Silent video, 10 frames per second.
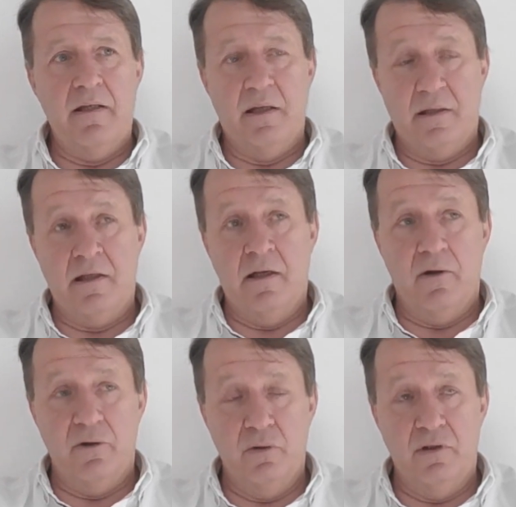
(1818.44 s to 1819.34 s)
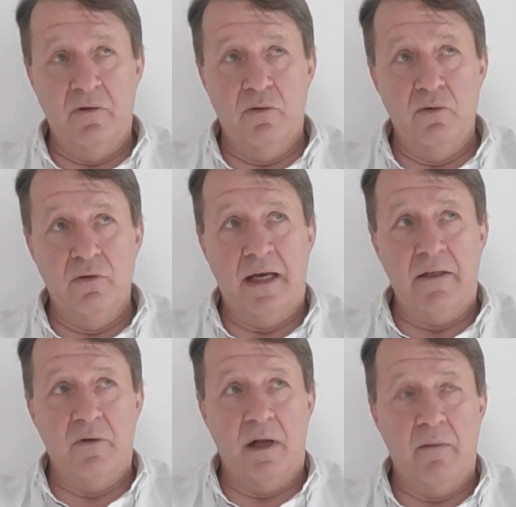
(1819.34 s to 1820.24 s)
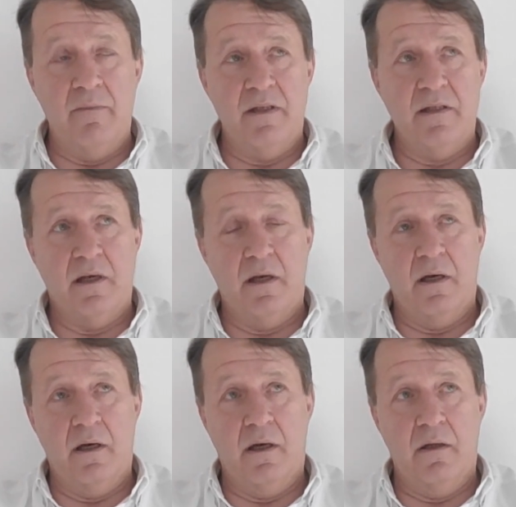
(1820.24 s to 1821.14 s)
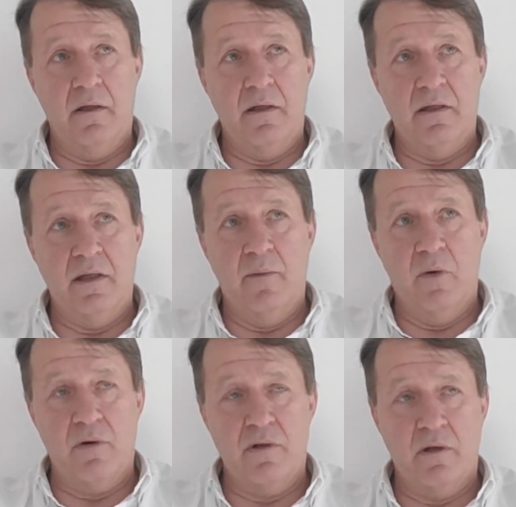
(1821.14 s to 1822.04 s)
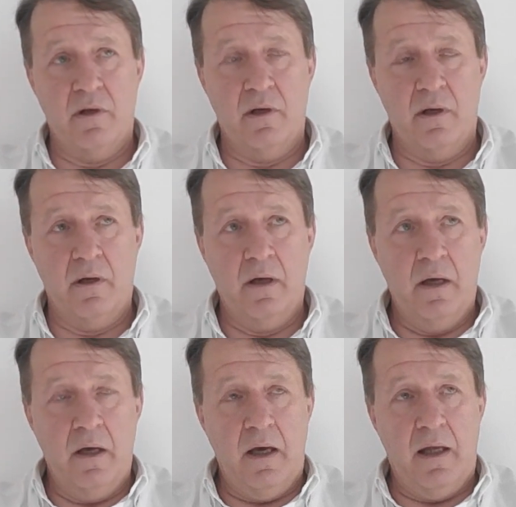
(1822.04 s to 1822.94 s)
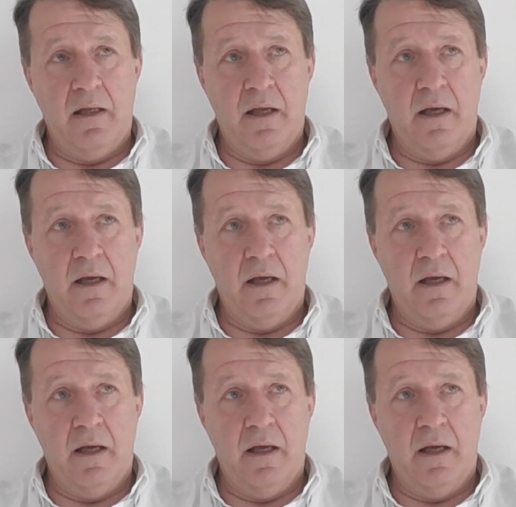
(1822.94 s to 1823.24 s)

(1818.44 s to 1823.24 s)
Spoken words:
still our duty to do that, to help these neighbors and